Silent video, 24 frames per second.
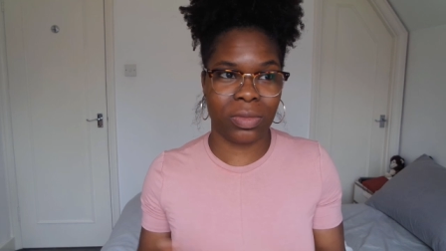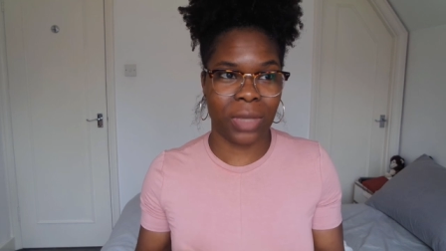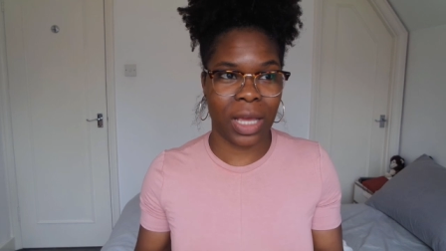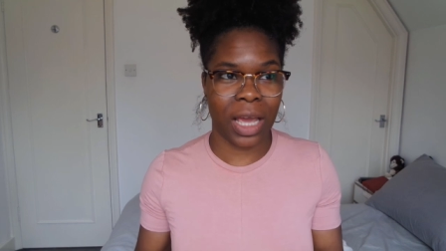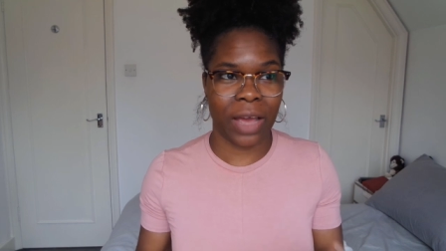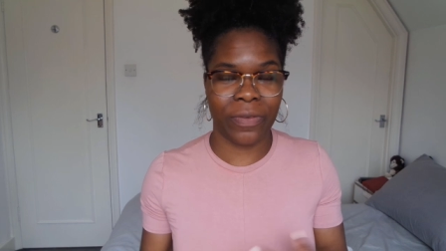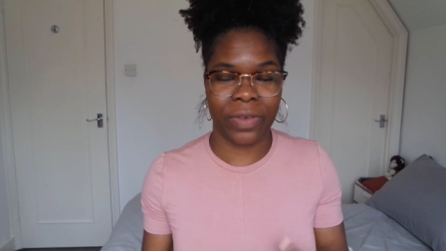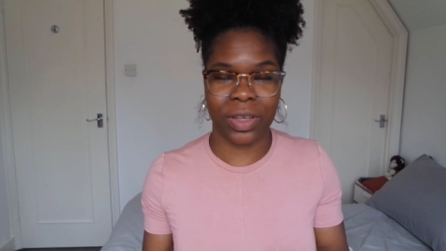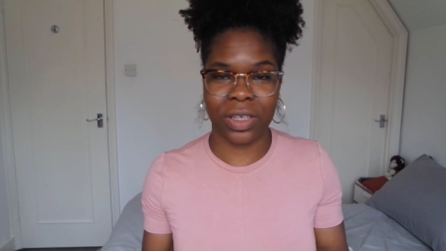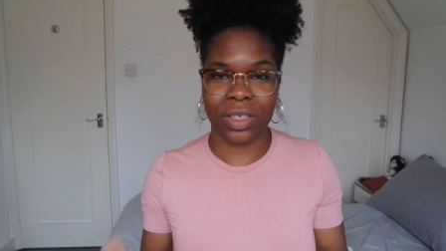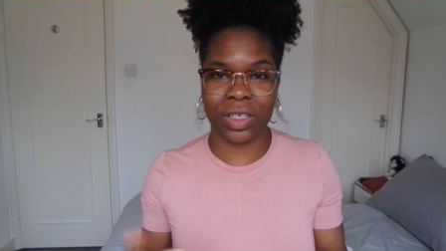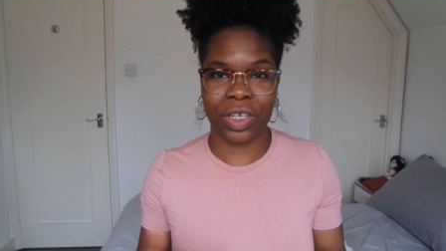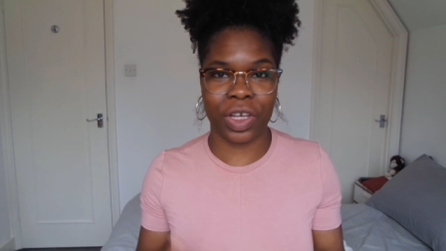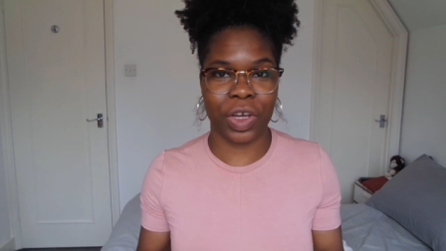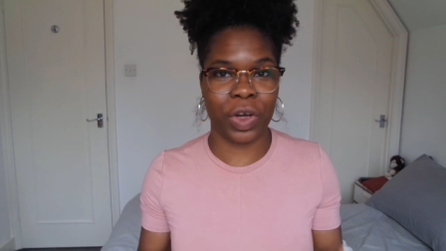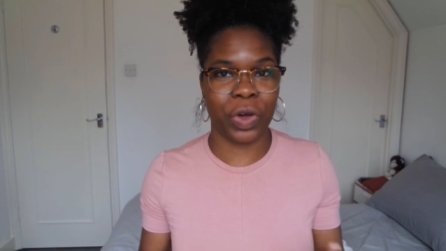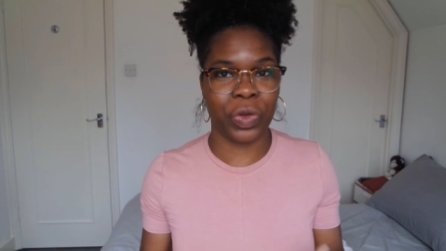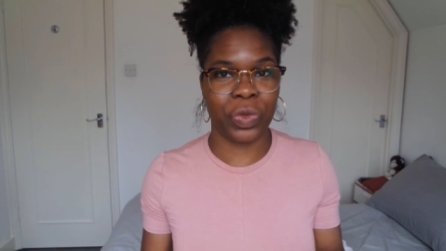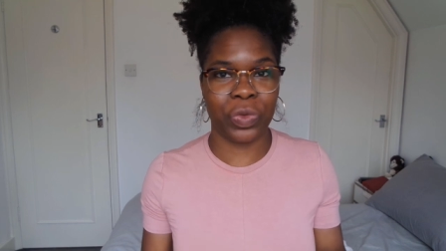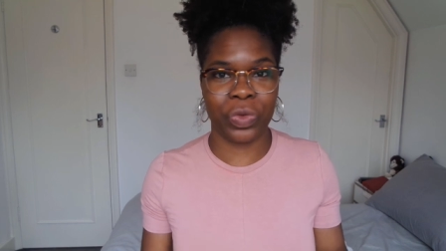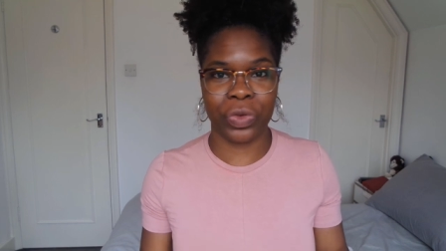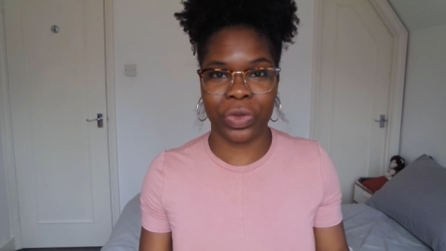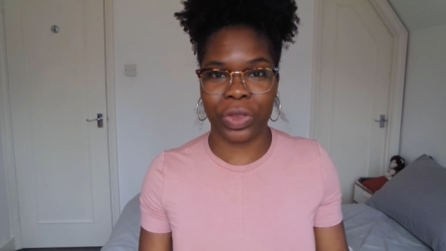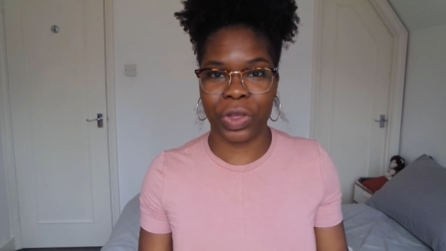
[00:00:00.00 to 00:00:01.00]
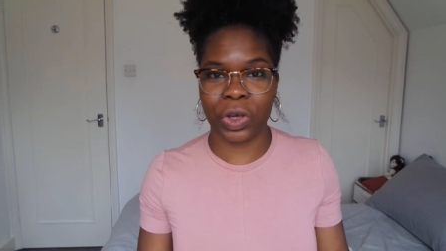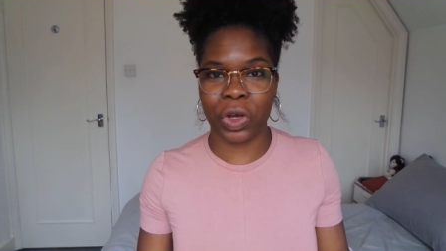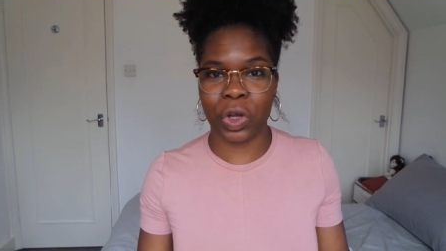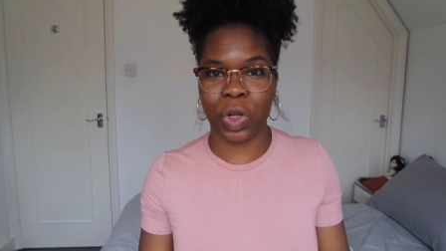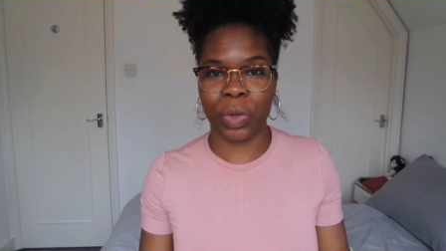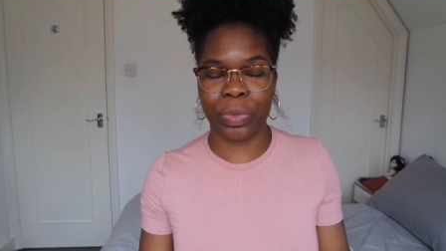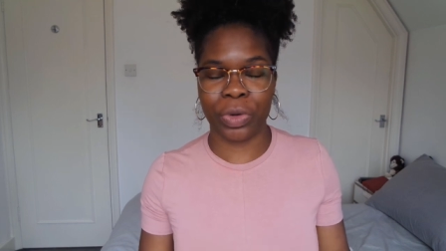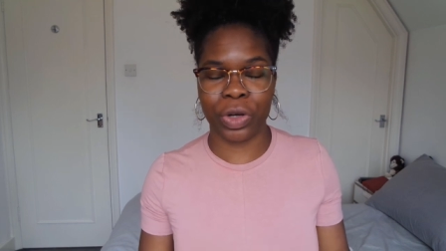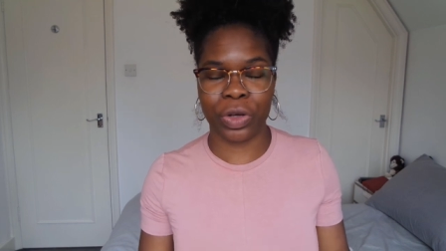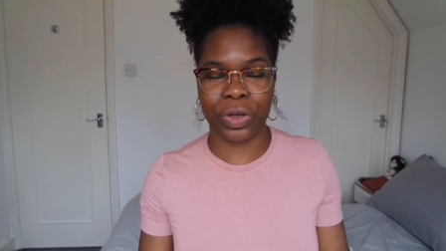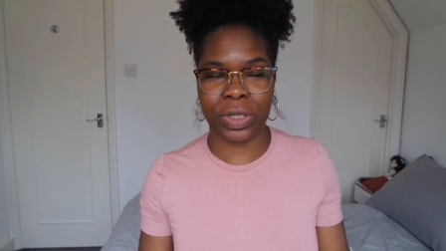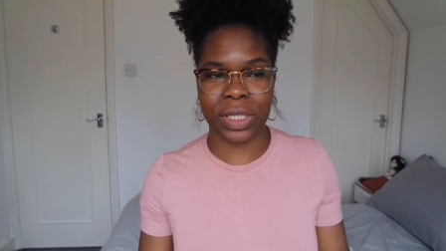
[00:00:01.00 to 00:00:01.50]
having to go through the
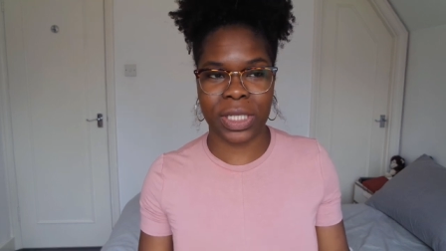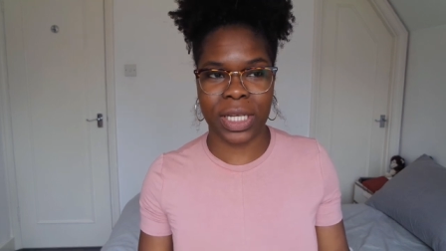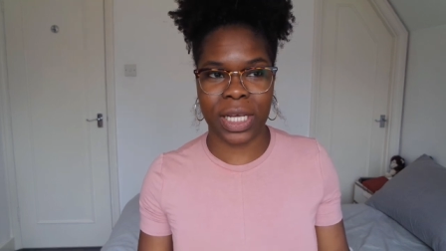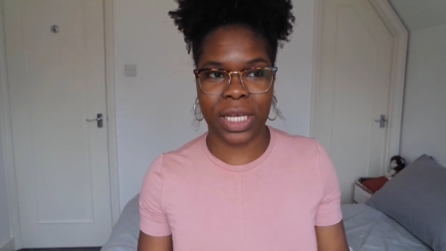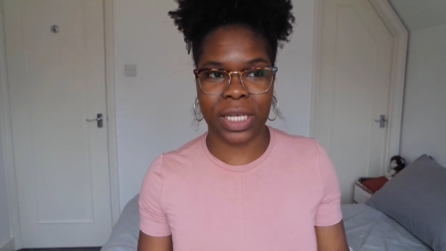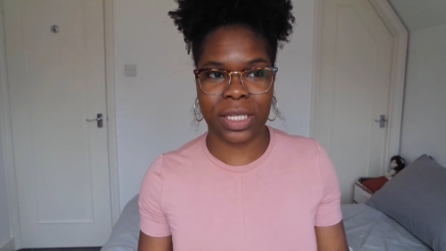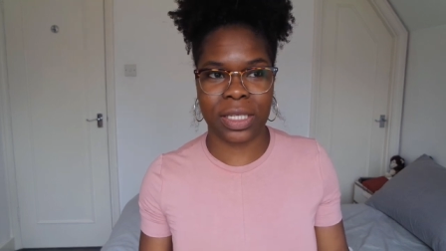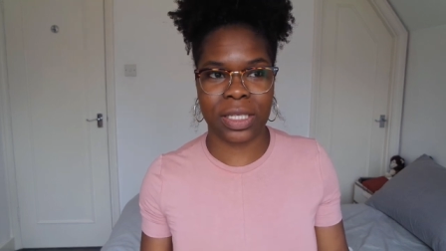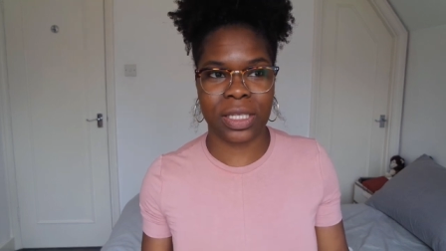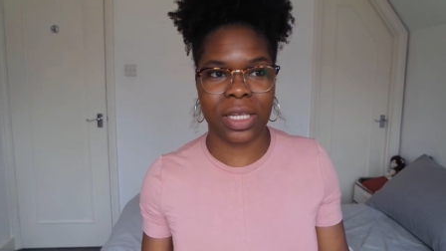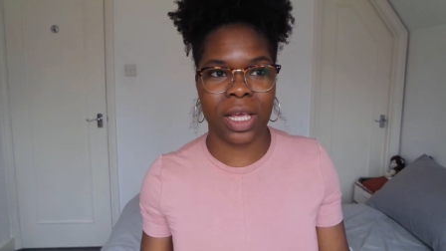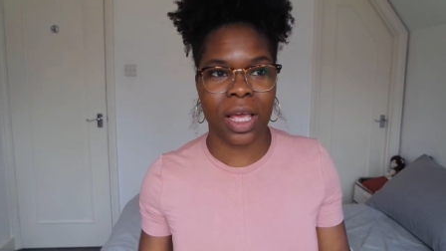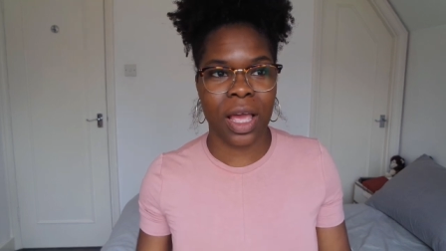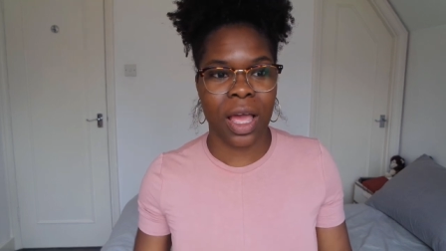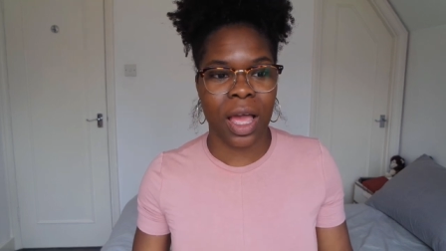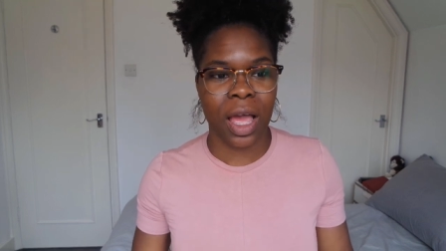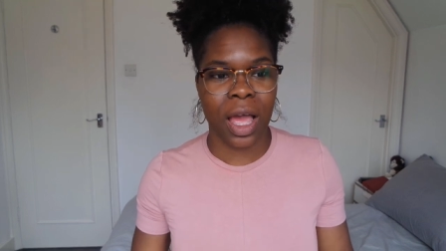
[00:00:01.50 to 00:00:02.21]
whole process